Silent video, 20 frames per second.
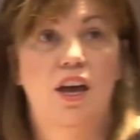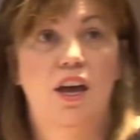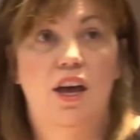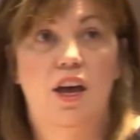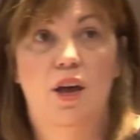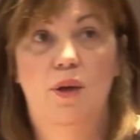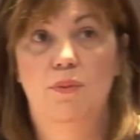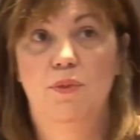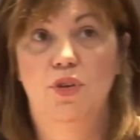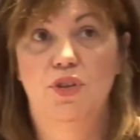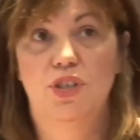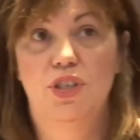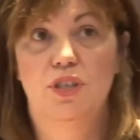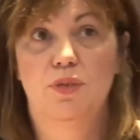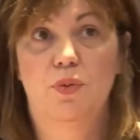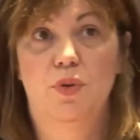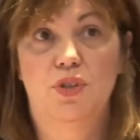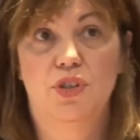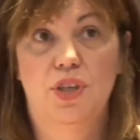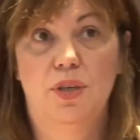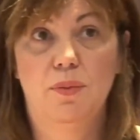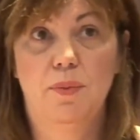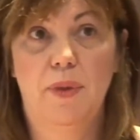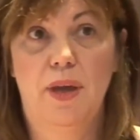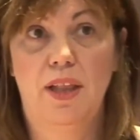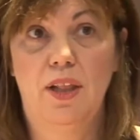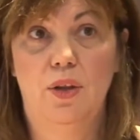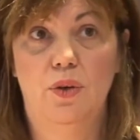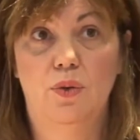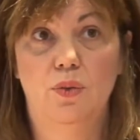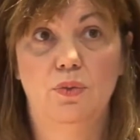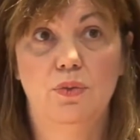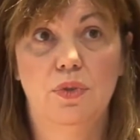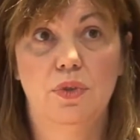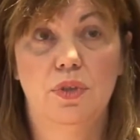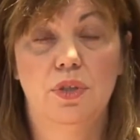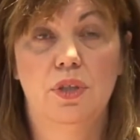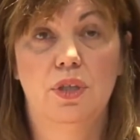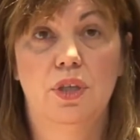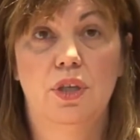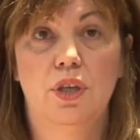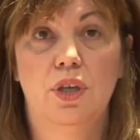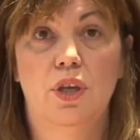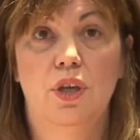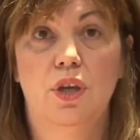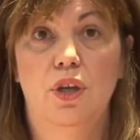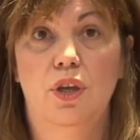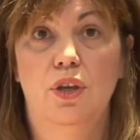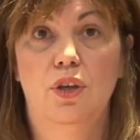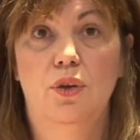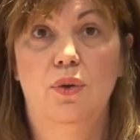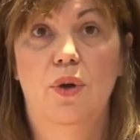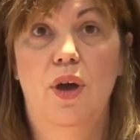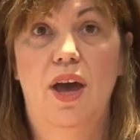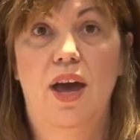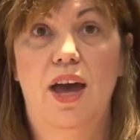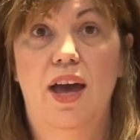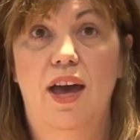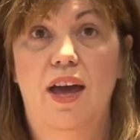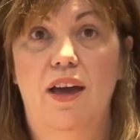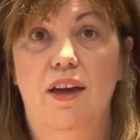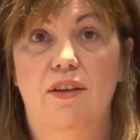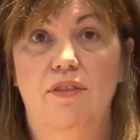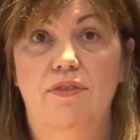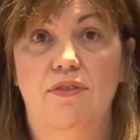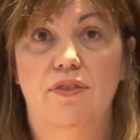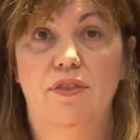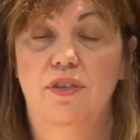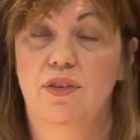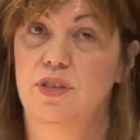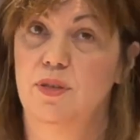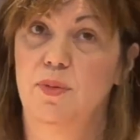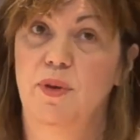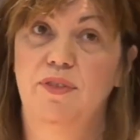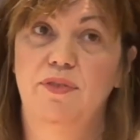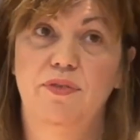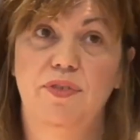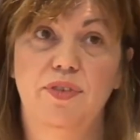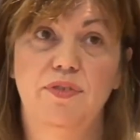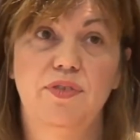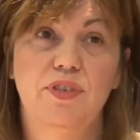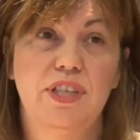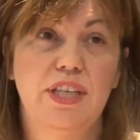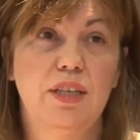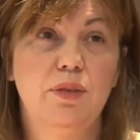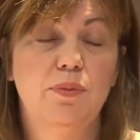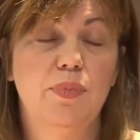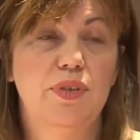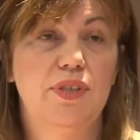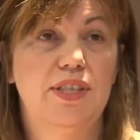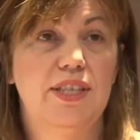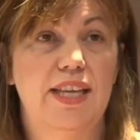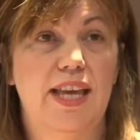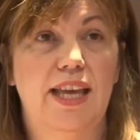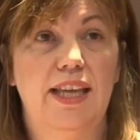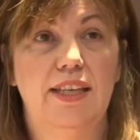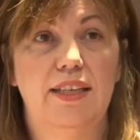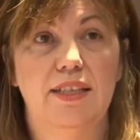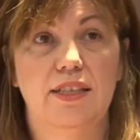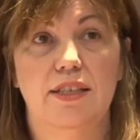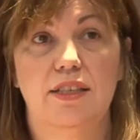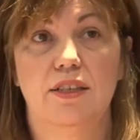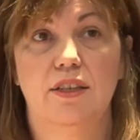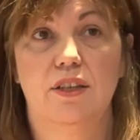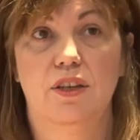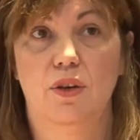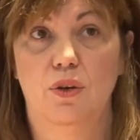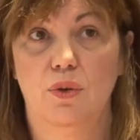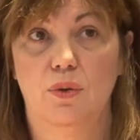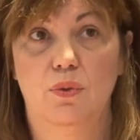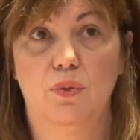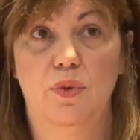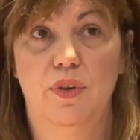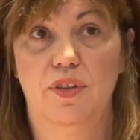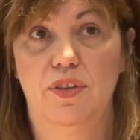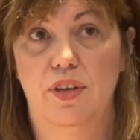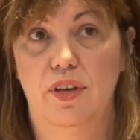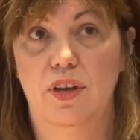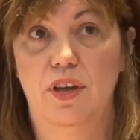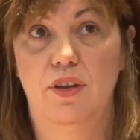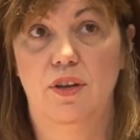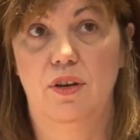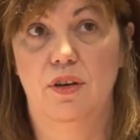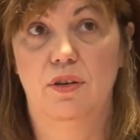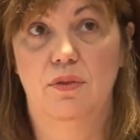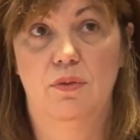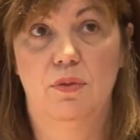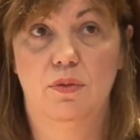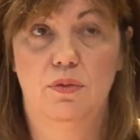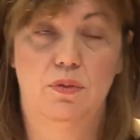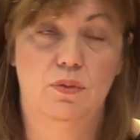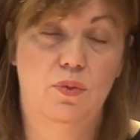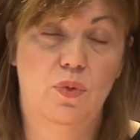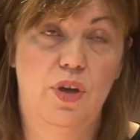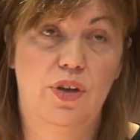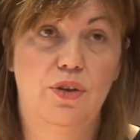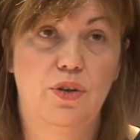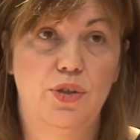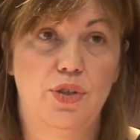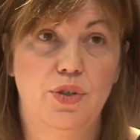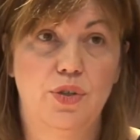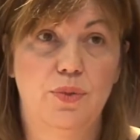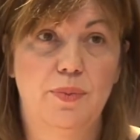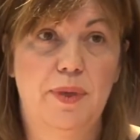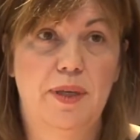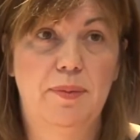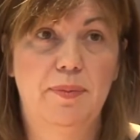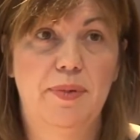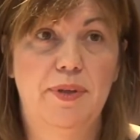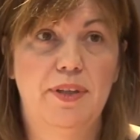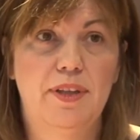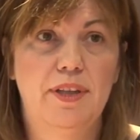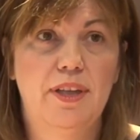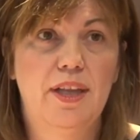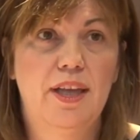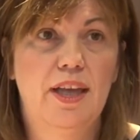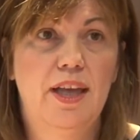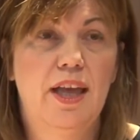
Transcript: You're just watching alone. There's about 15%, you're with another one or two people.